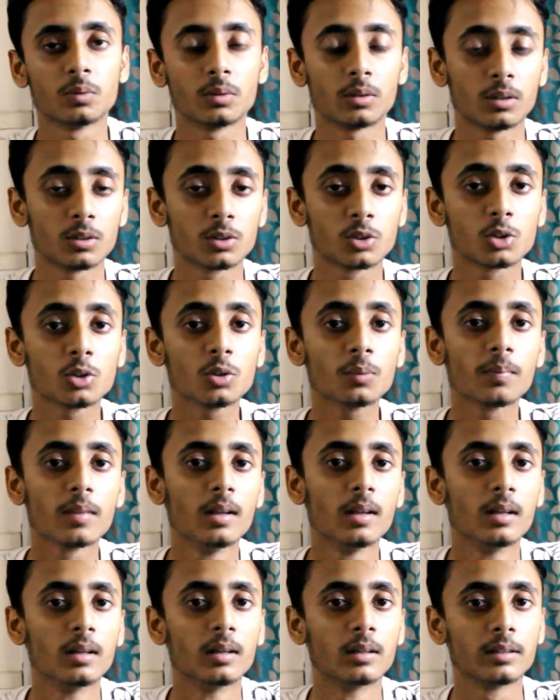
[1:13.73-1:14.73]
also
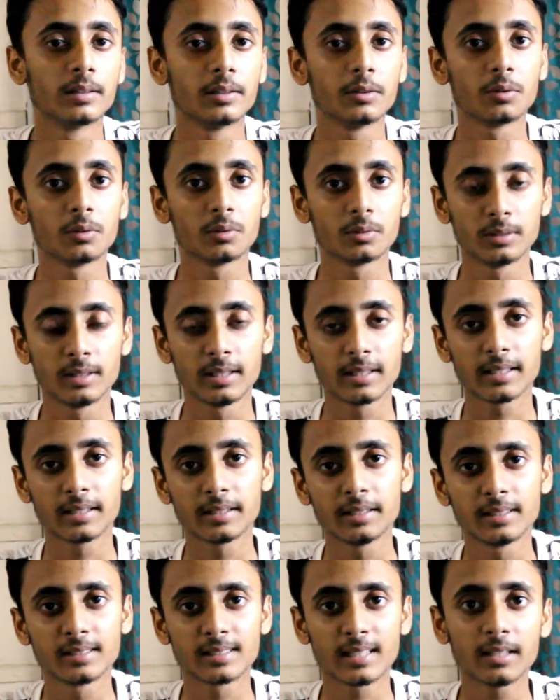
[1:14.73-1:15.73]
they
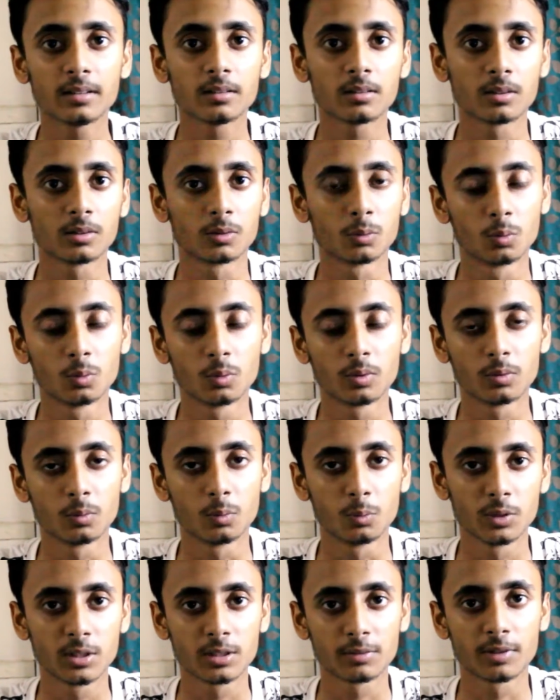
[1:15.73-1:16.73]
can decide on
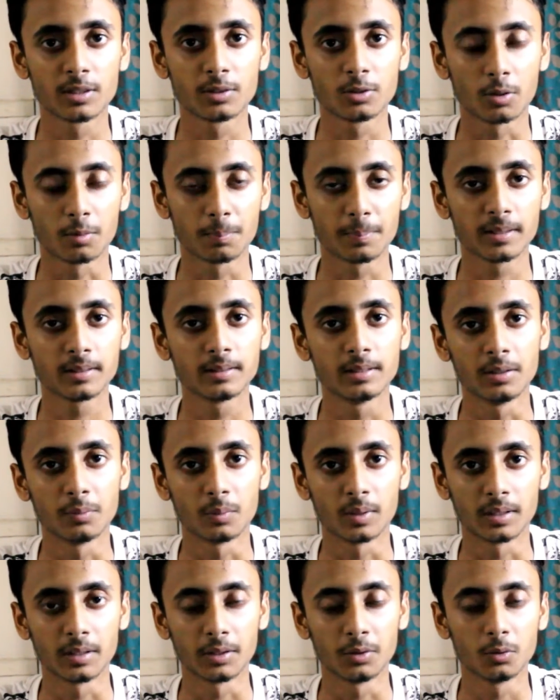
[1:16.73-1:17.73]
whichever topic they
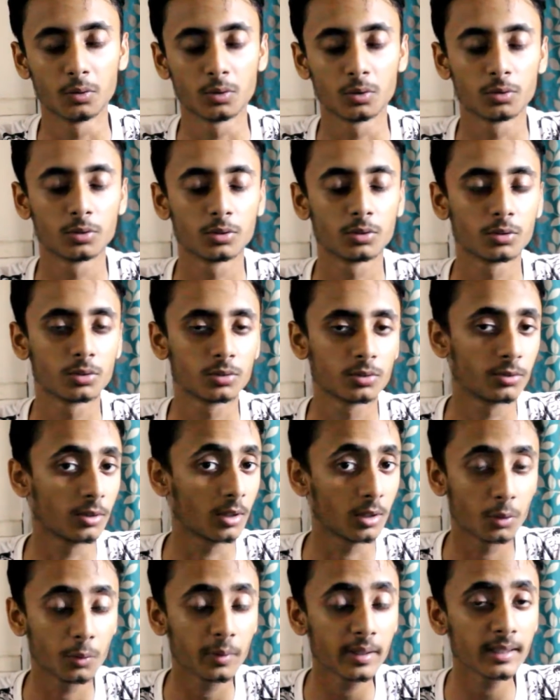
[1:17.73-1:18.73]
want to.
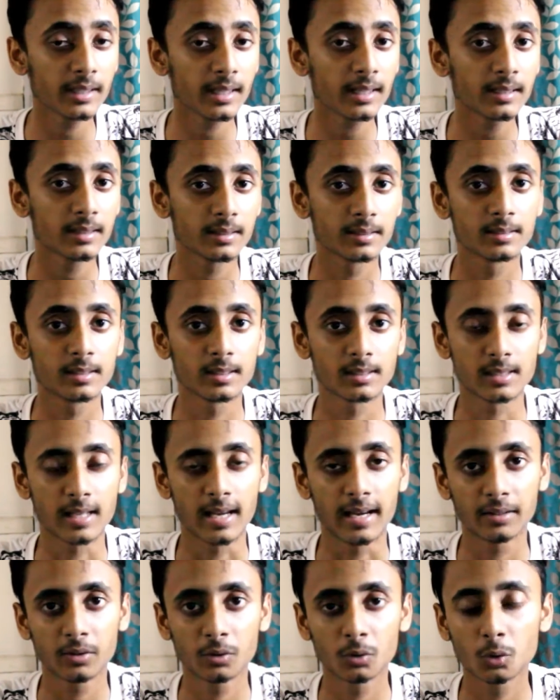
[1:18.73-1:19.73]
For doing that, just
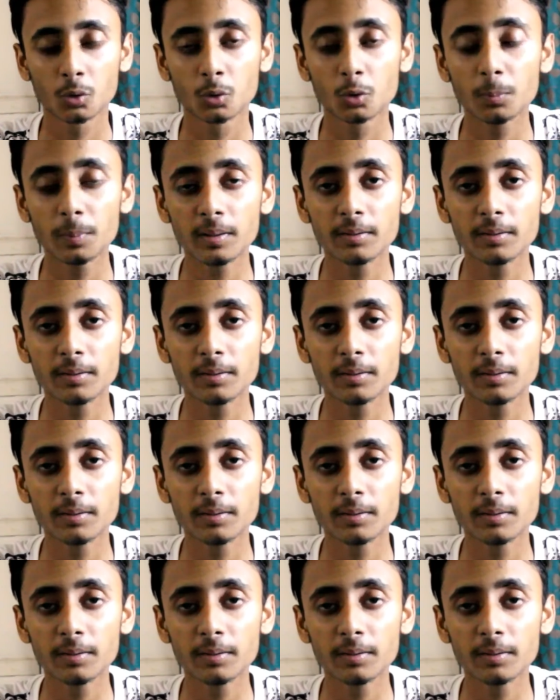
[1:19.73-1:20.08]
head on to group